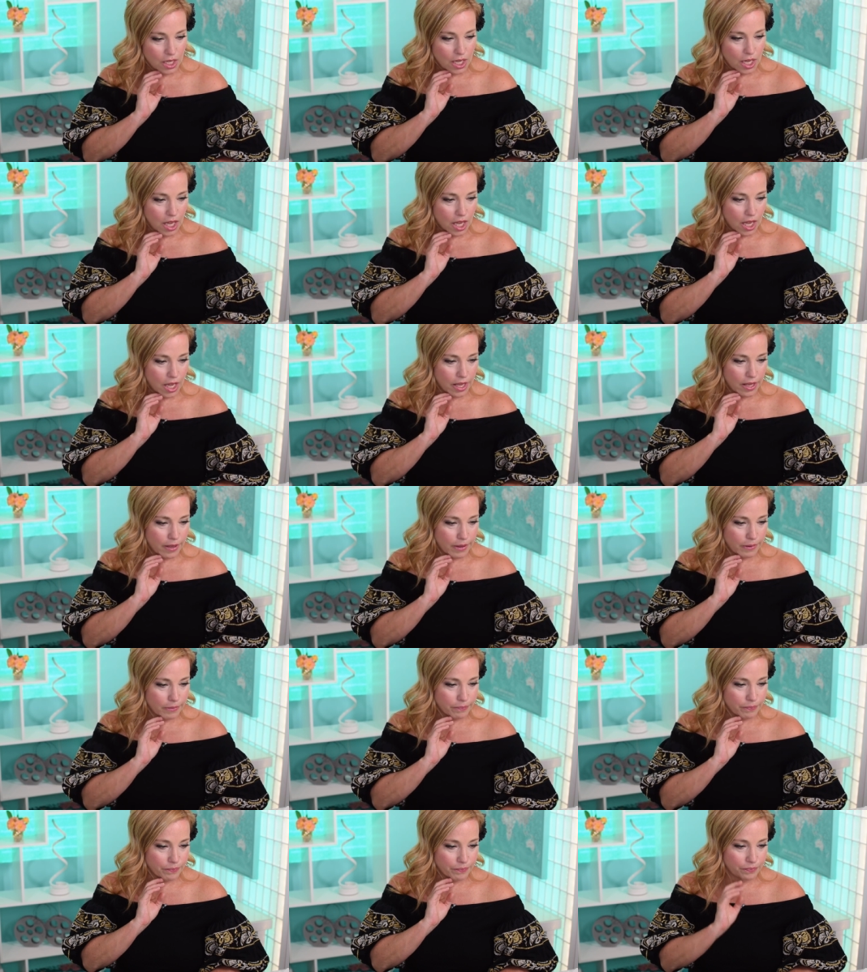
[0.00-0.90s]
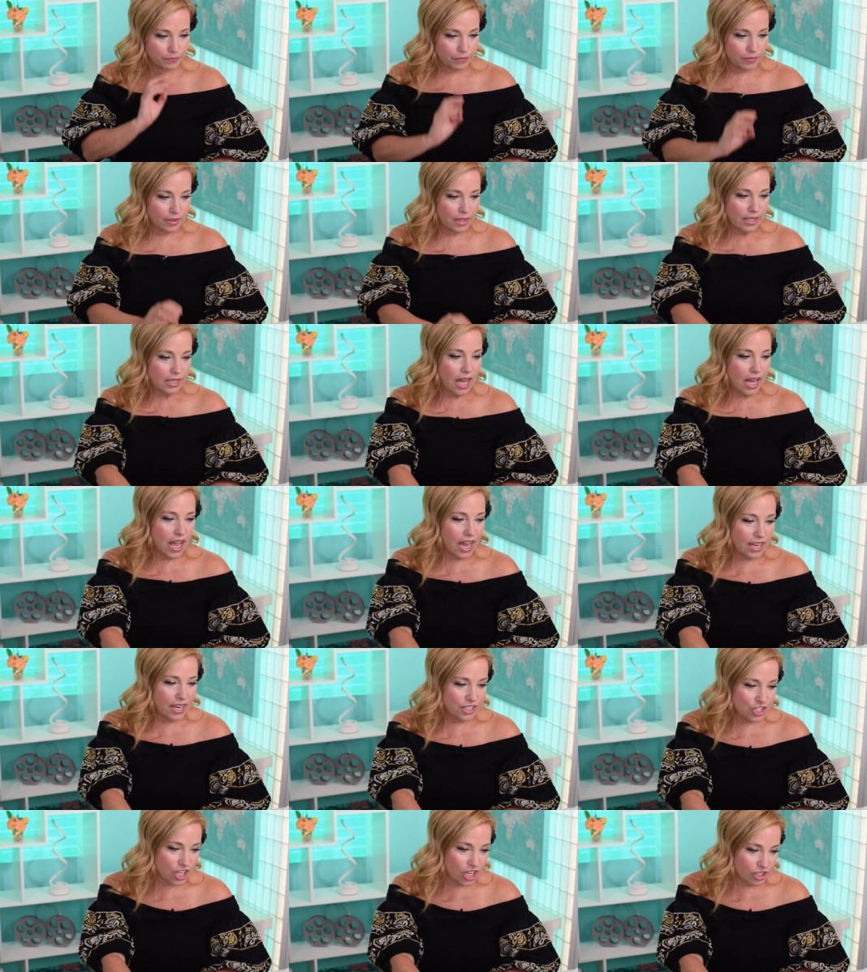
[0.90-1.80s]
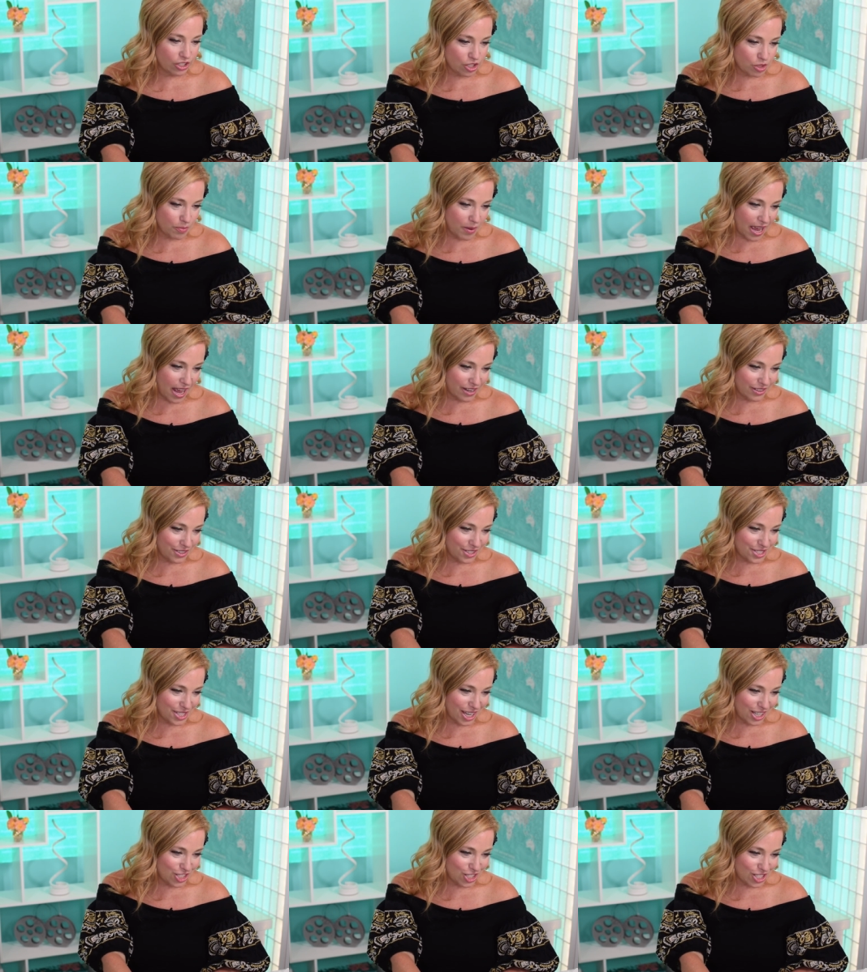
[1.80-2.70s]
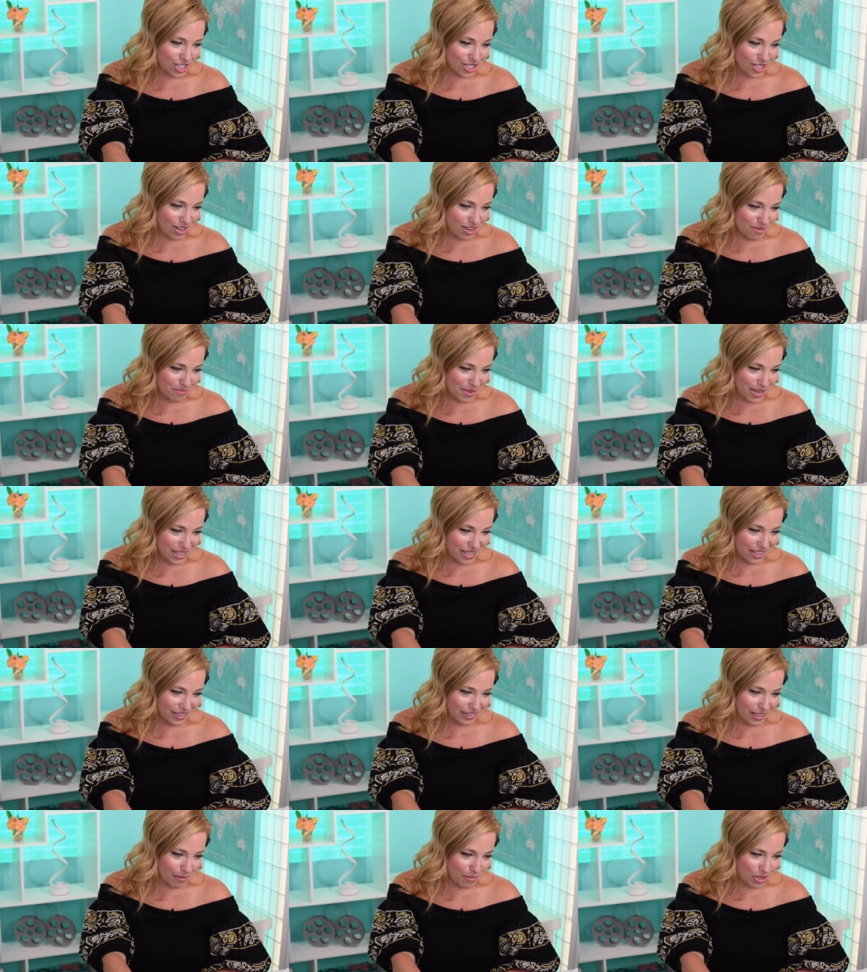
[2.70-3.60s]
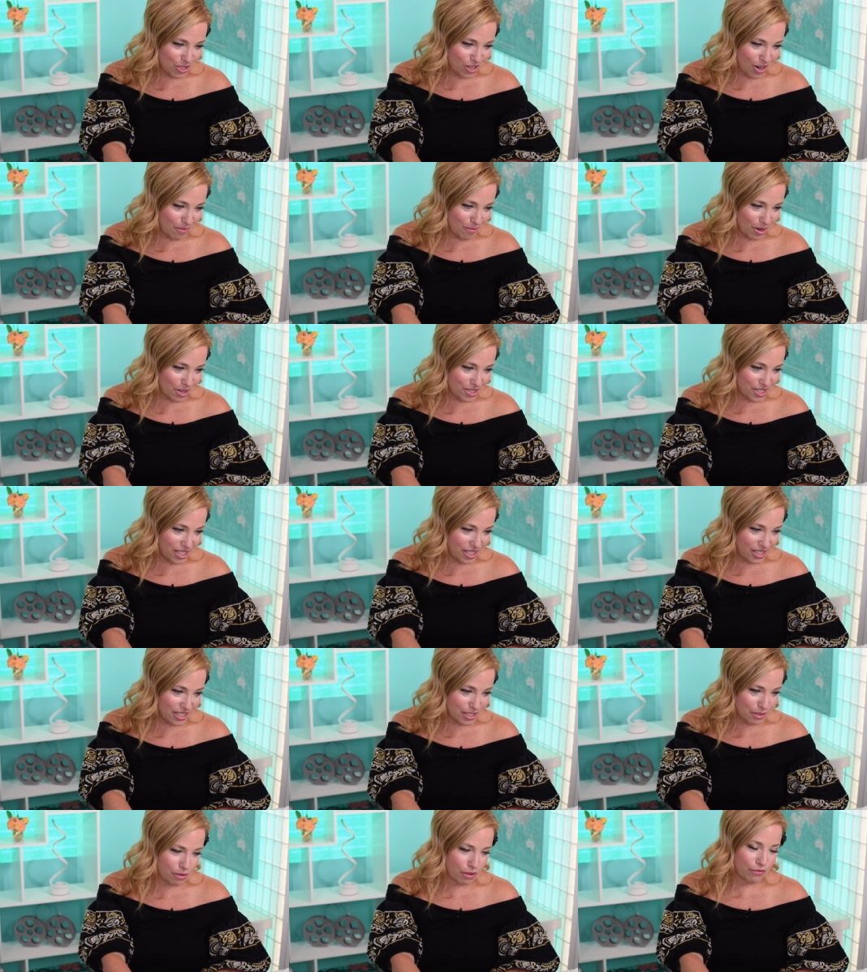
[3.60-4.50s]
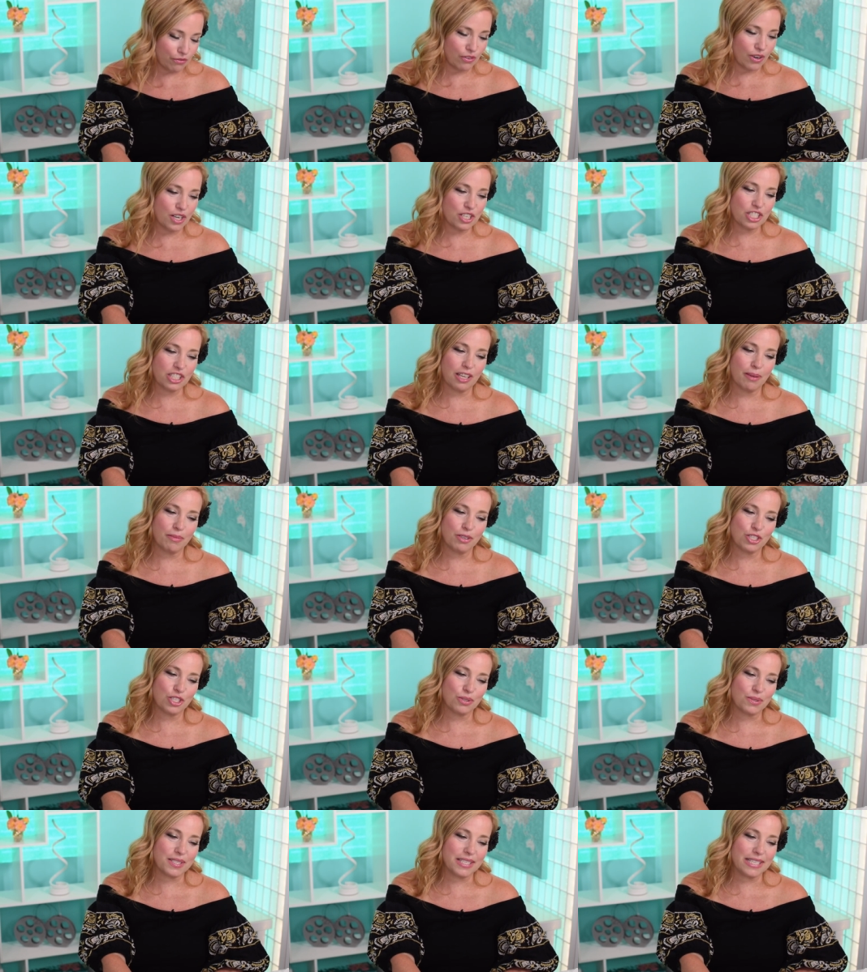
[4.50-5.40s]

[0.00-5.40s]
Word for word: Um, hi, Jenner's Patters. I just started making lemon drop martinis with fresh lemon juice.